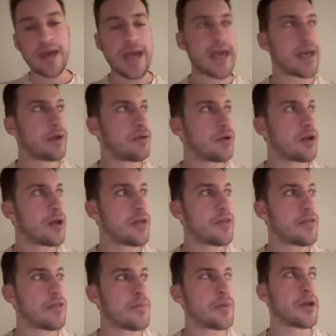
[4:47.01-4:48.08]
And
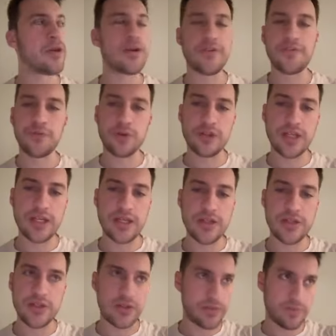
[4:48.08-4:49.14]
the period of 14
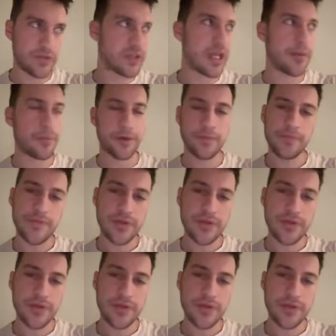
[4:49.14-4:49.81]
is just staple.